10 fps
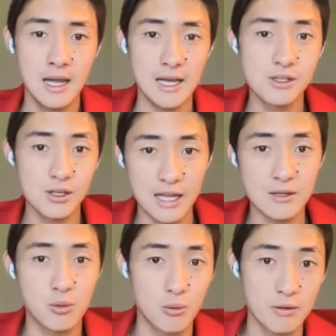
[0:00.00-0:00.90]
And so
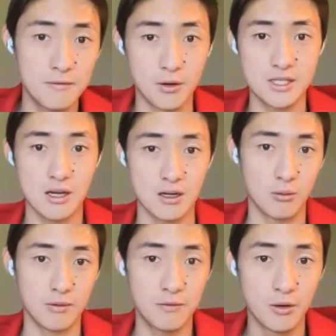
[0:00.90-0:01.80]
that's what we focused on.
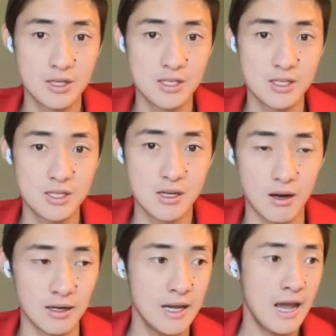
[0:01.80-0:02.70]
We focused
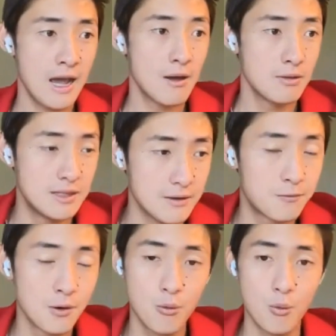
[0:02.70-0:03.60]
on
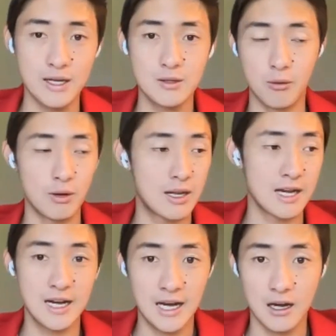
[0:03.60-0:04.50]
different ways where we can
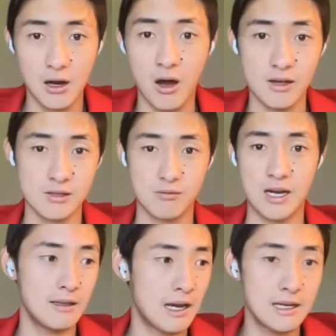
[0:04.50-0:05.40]
cut costs, right?
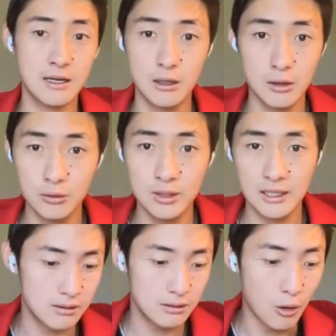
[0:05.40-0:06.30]
That included
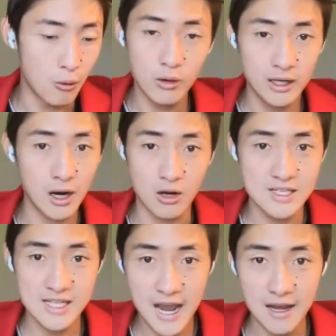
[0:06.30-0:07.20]
lowering our
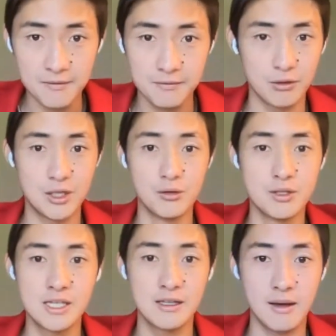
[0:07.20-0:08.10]
staff,
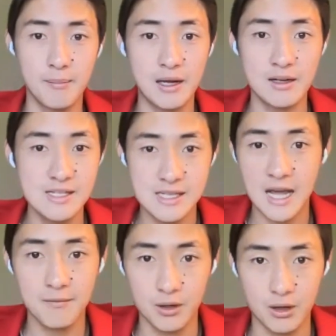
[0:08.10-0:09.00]
reducing the amount of
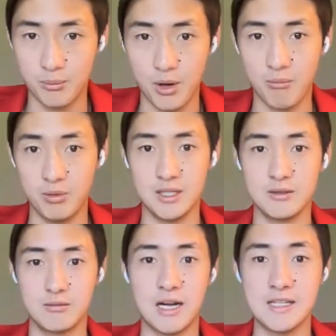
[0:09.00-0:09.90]
staff on our properties,
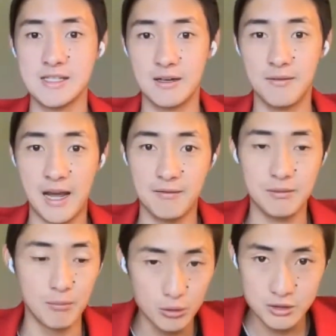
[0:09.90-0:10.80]
right? Instead of having
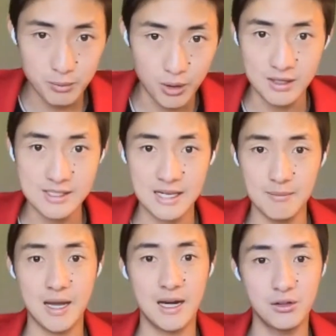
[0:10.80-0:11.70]
multiple on-site
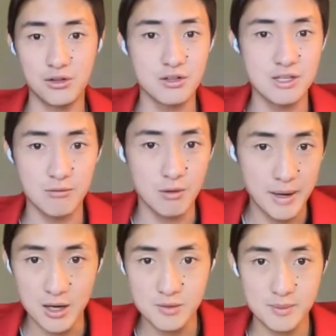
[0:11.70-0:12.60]
managers and
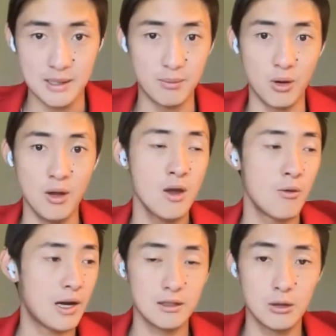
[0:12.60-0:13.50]
repairs people, we
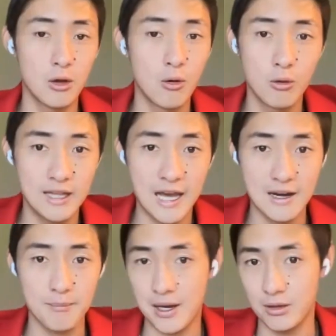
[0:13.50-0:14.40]
had to lower that
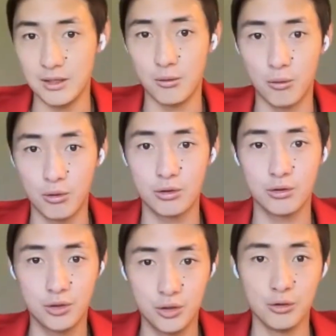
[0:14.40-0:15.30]
amount in
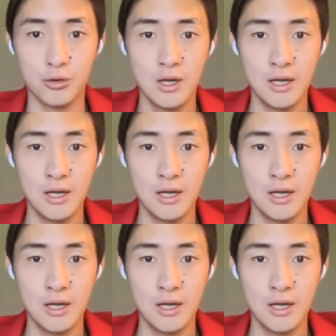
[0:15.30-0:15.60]
order to